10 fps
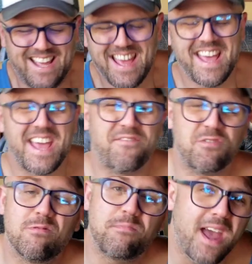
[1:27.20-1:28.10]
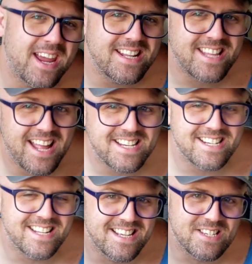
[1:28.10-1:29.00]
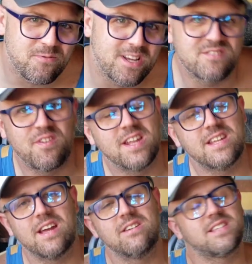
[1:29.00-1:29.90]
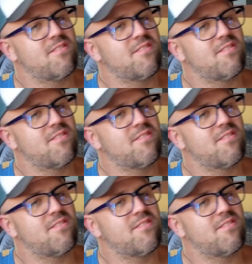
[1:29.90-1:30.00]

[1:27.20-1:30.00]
If you've been paying attention to this week's videos,